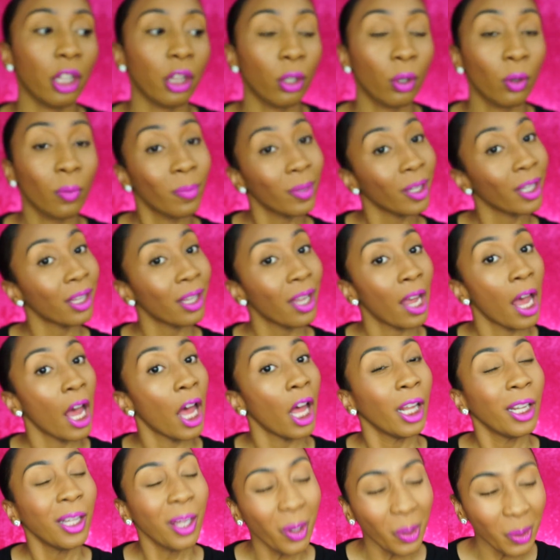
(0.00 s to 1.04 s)
a little bit
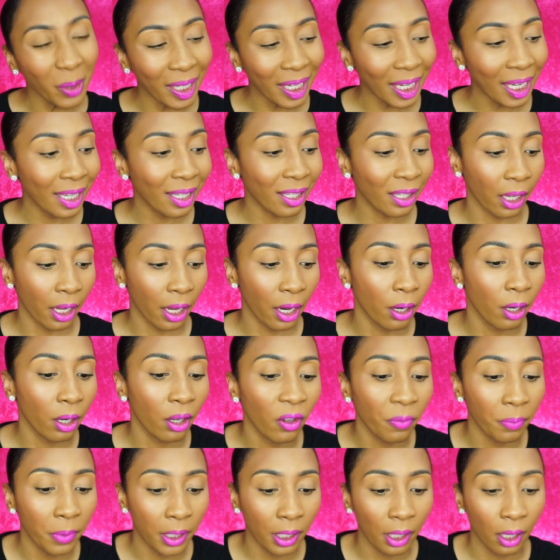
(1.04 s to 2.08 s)
low-key scared
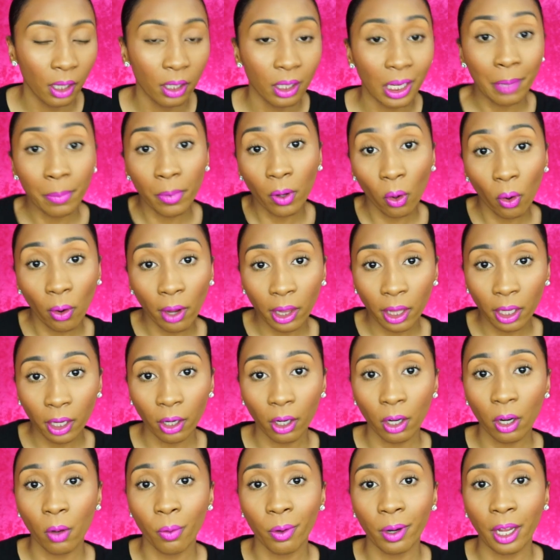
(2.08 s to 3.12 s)
of, because I'm an oily
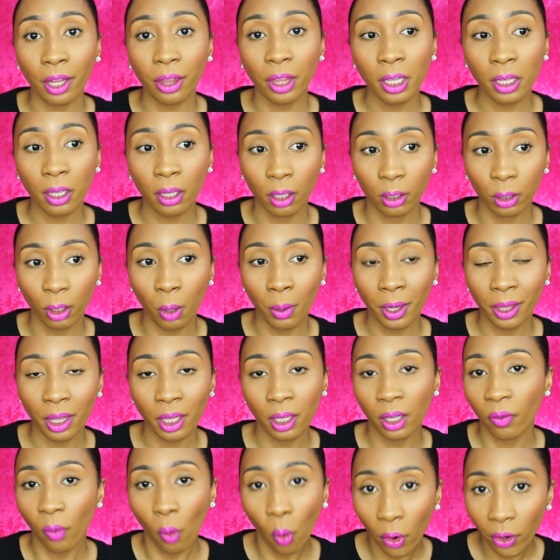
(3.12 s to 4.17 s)
girl, and I think of glow, I
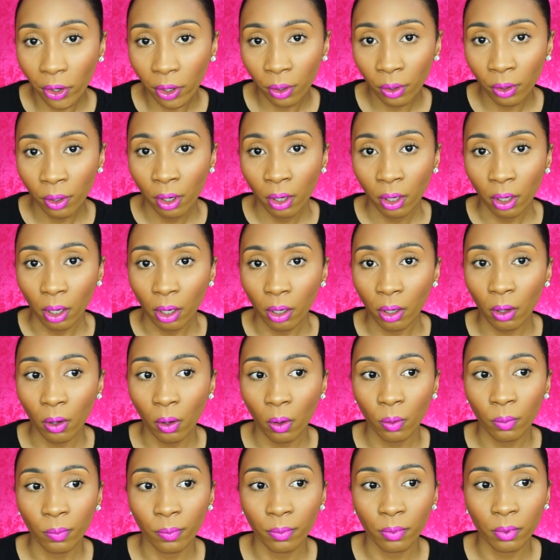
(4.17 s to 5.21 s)
think of oil. You
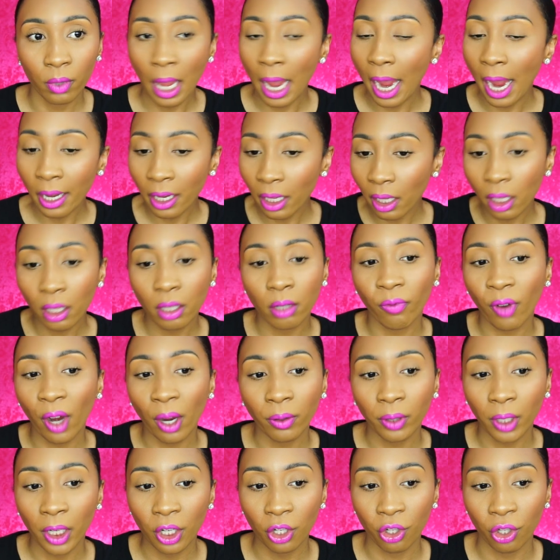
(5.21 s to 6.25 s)
know, any
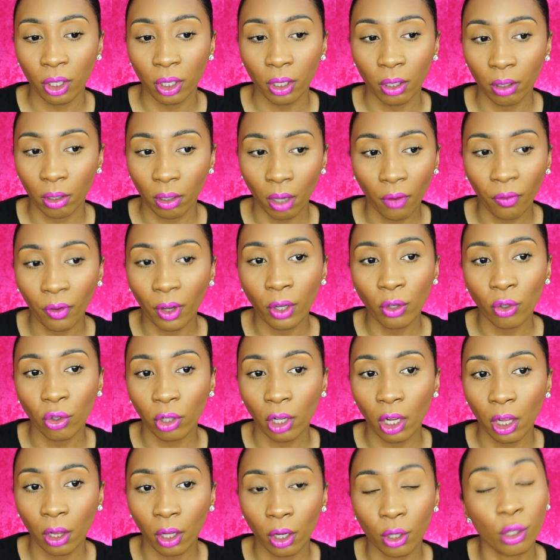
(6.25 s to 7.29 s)
foundation
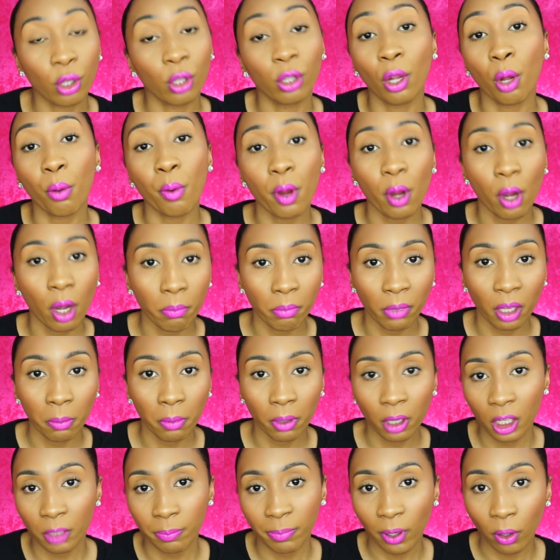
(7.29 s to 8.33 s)
eventually looks glowy on me
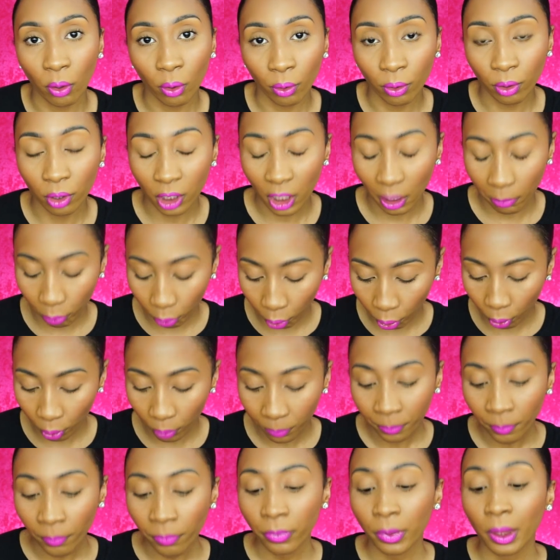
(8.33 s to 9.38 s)
because my oil seep
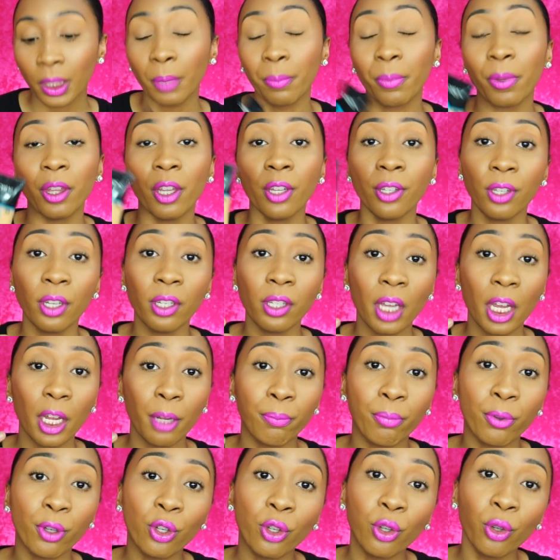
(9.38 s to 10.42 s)
through. But this is
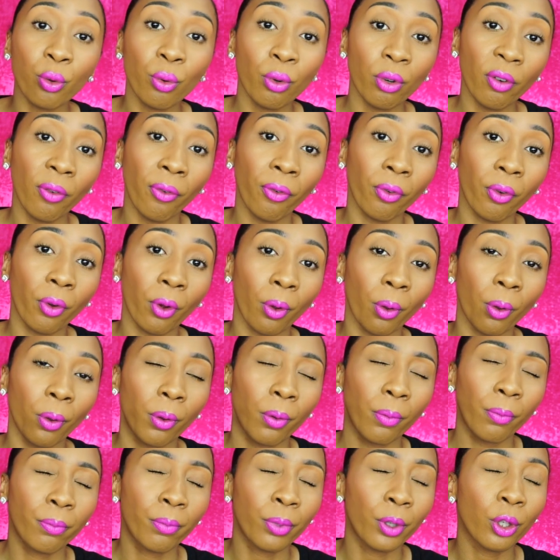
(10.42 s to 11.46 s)
a beautiful,
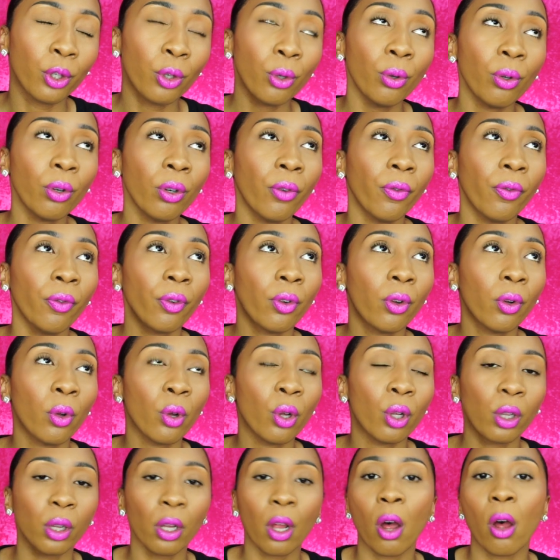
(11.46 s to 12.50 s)

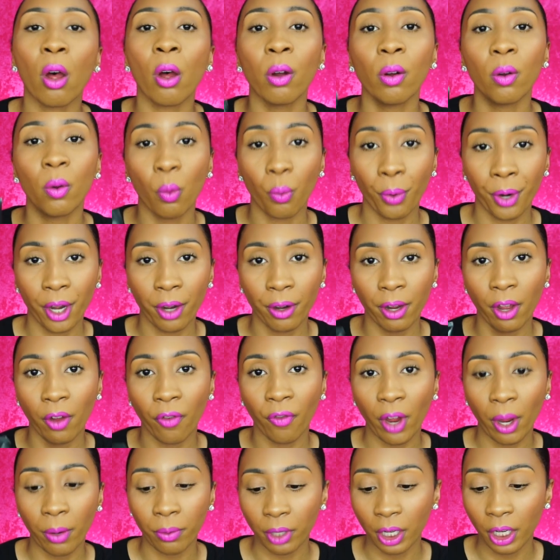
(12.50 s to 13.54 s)
beautiful, long-wearing
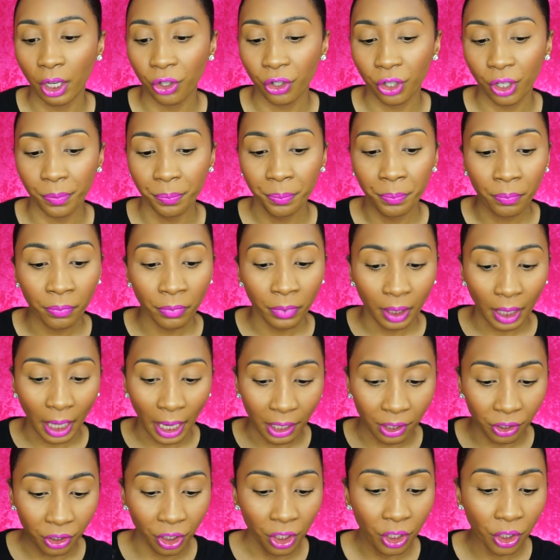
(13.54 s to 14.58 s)
foundation.
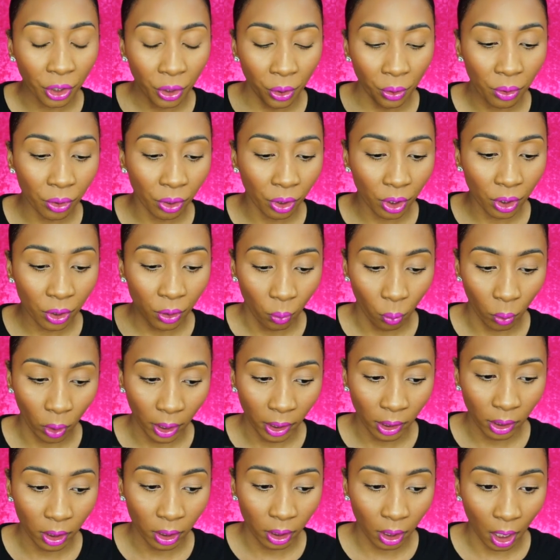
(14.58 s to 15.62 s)
I did use this
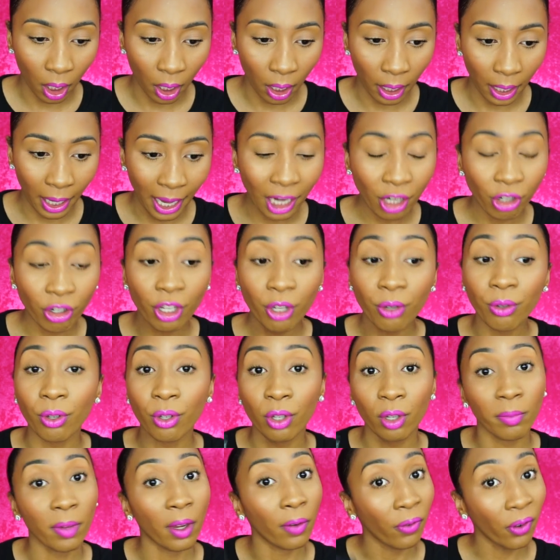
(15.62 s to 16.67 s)
once. I actually used
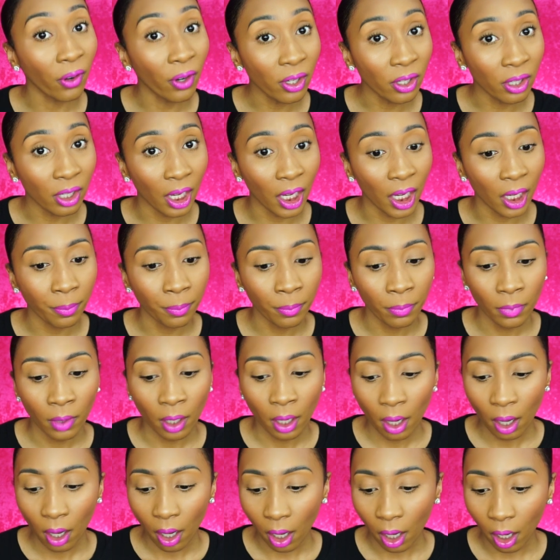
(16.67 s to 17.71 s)
this on my first day
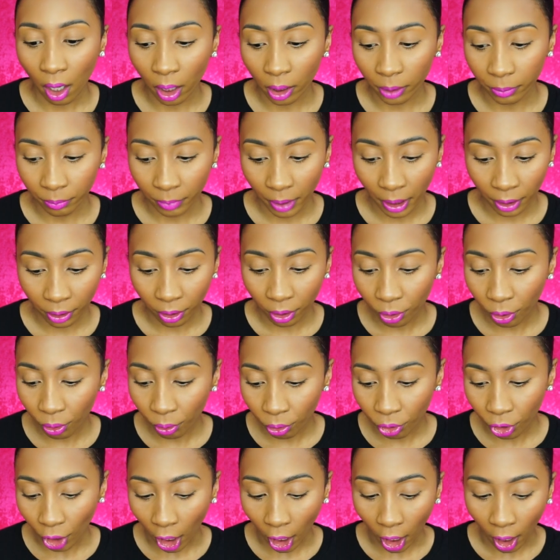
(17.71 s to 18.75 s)
at the
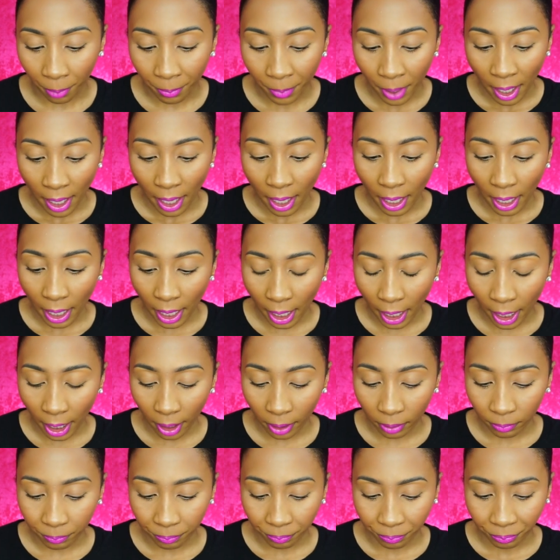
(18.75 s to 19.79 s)
new job,
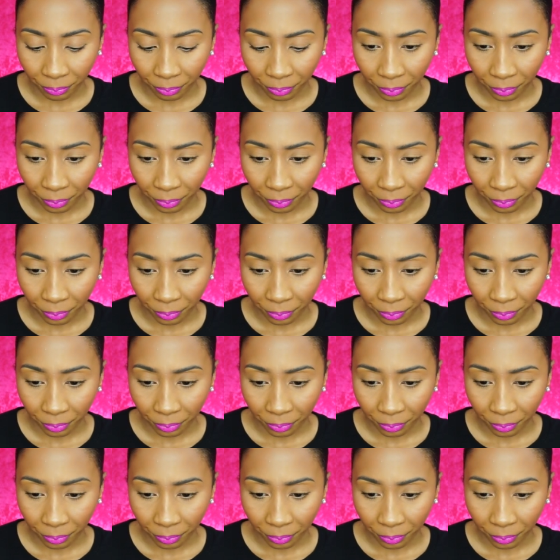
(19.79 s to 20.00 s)
and